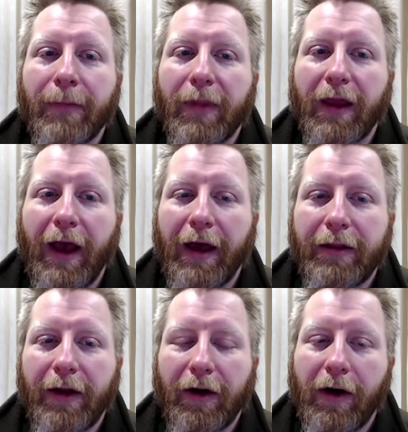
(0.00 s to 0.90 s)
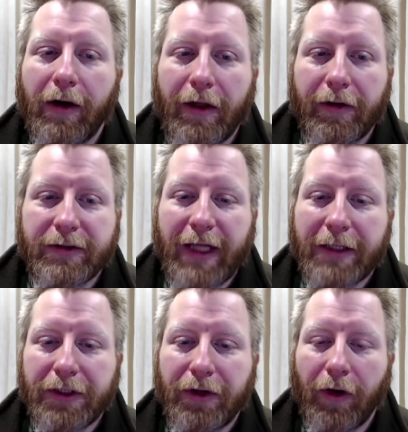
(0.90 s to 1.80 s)
and there are other
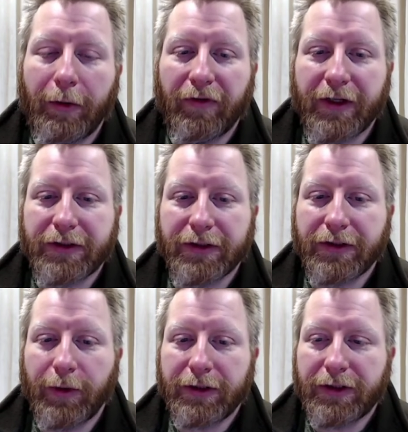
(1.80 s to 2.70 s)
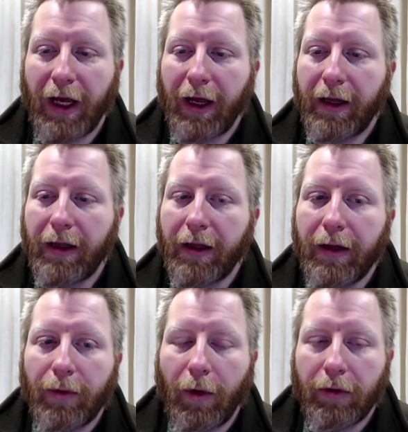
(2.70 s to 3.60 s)
statutory provisions which I
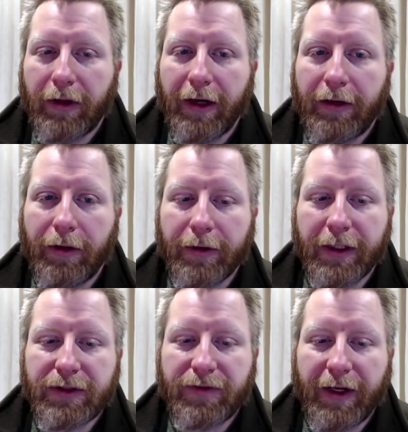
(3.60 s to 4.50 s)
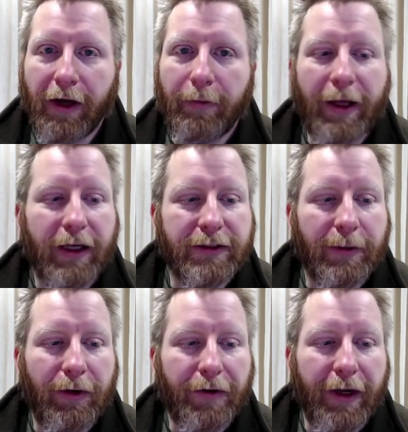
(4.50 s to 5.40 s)
won't get into in this video because I'm
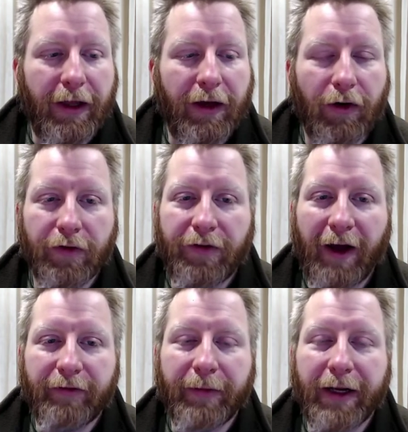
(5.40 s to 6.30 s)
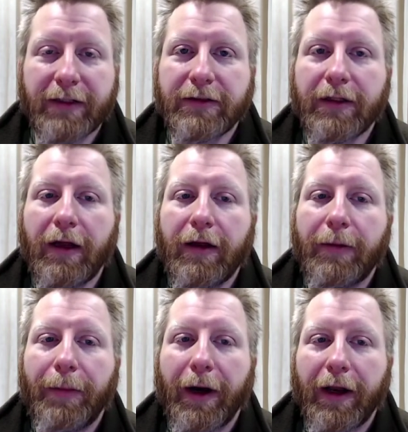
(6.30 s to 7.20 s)
already over 5 minutes.
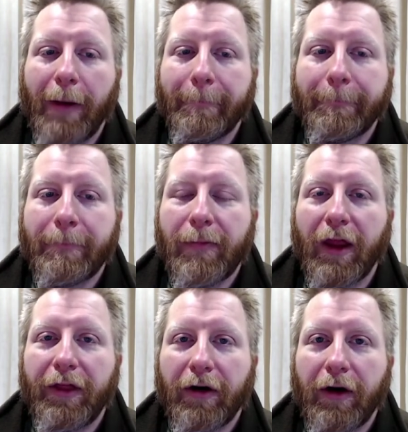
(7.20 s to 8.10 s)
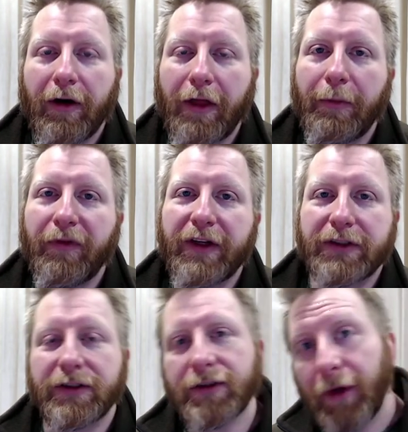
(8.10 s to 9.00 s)
But there are other
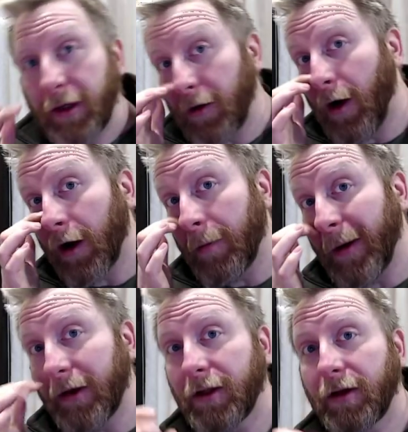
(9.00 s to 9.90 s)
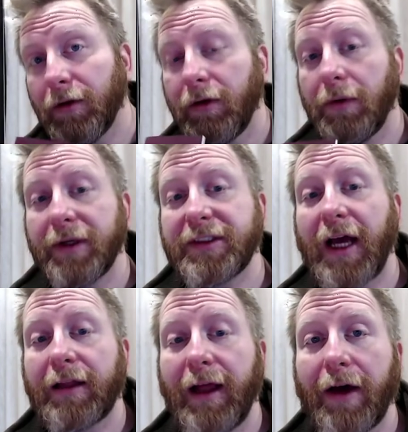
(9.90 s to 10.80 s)
provisions that we can talk about that go through
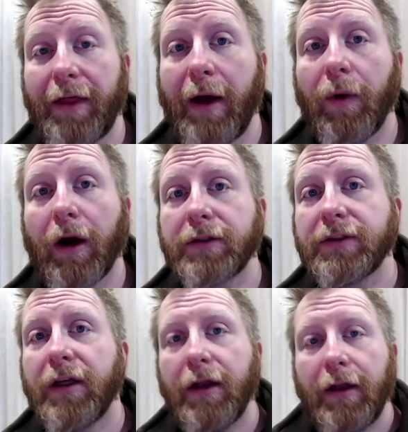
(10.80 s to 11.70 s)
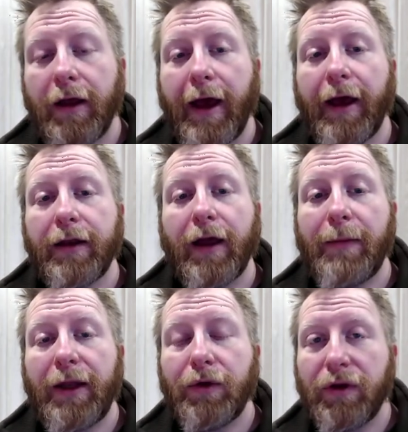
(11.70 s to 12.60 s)
exactly how that works. And I
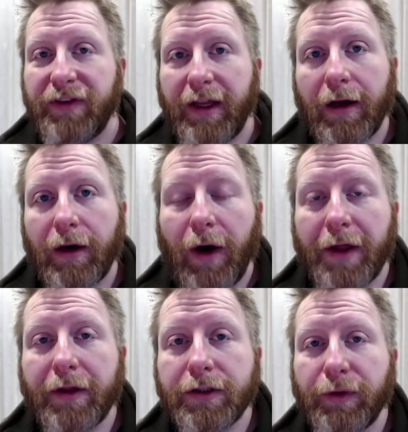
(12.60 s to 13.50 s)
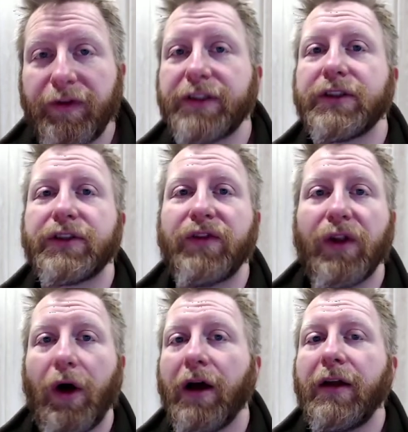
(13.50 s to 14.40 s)
may do a video on those provisions of
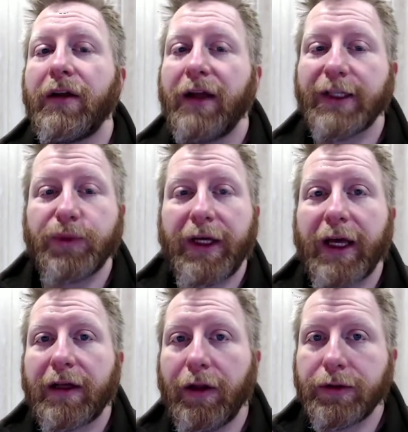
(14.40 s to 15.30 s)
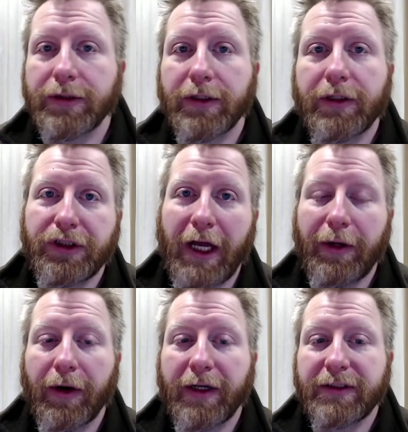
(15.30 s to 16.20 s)
law as we get closer to
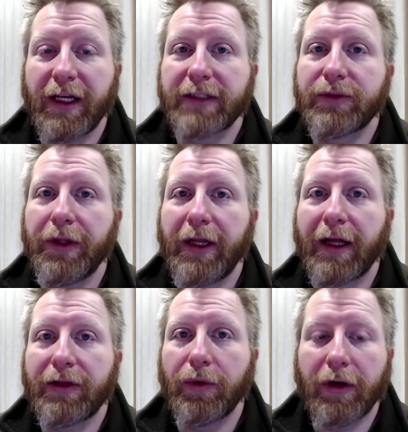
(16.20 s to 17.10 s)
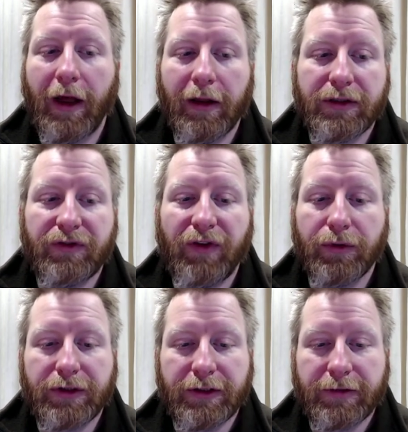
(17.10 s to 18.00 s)
January 6th when the Electoral College votes.